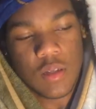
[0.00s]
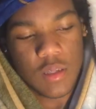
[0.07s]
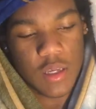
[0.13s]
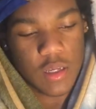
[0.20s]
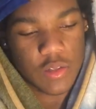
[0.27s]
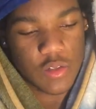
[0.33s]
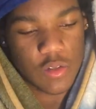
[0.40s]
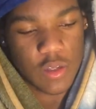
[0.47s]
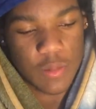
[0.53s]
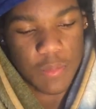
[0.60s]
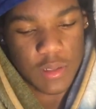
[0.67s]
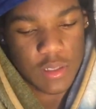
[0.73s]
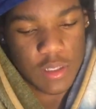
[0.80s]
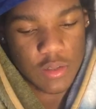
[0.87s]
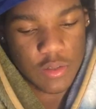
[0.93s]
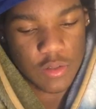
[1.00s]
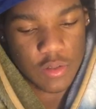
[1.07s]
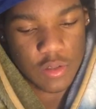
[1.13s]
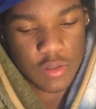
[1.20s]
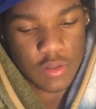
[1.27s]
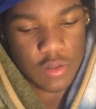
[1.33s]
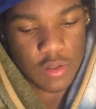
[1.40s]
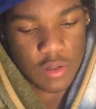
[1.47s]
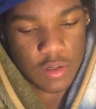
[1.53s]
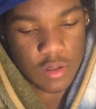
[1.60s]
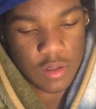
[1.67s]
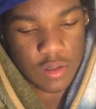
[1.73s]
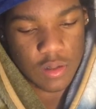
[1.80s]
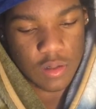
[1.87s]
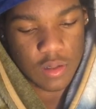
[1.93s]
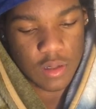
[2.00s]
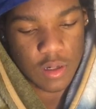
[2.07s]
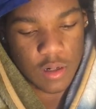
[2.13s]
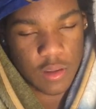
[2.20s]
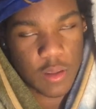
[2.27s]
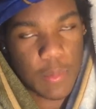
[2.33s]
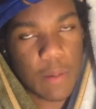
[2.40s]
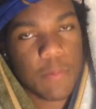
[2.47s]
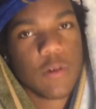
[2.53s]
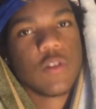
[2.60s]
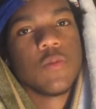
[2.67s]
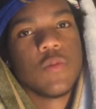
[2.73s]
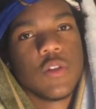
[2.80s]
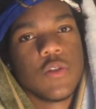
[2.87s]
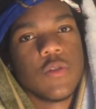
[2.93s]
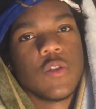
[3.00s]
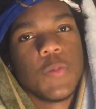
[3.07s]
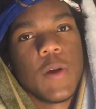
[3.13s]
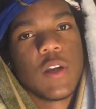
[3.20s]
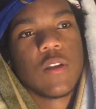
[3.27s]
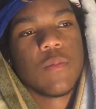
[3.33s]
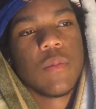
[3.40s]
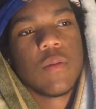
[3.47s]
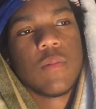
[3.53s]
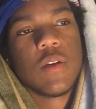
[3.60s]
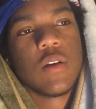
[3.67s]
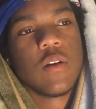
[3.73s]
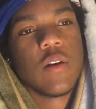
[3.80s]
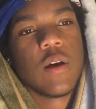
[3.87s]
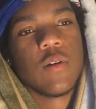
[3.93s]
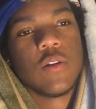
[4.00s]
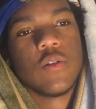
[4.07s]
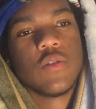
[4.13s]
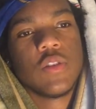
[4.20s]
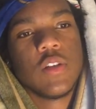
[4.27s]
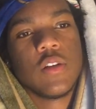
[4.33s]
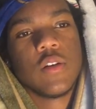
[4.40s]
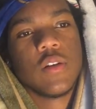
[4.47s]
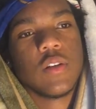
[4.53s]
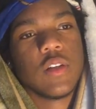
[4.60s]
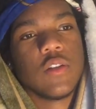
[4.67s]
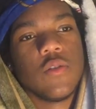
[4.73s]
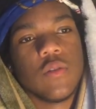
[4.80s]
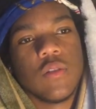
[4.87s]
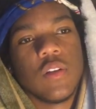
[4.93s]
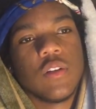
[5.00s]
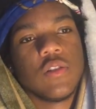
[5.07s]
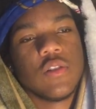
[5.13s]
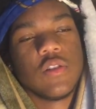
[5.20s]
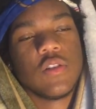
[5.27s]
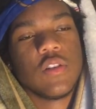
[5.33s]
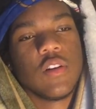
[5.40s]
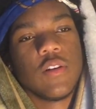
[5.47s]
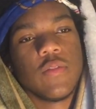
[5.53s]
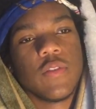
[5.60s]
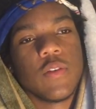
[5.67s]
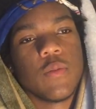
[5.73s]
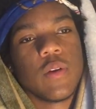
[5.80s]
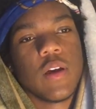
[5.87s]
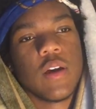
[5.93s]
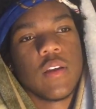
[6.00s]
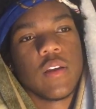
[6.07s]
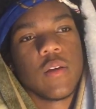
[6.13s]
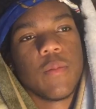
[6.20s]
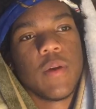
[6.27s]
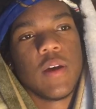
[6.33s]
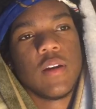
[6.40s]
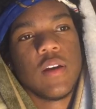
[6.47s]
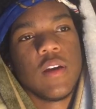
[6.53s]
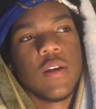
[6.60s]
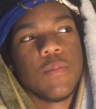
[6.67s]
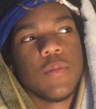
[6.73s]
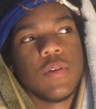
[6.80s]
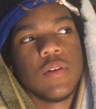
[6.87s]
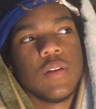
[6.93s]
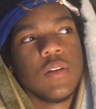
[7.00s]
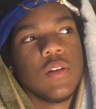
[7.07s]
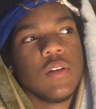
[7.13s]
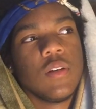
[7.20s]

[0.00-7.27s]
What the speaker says: yeah, so like my teacher just that my principal just respected me. Me and her, I would go see her like during lunch and stuff. Like when I had like a bad day. But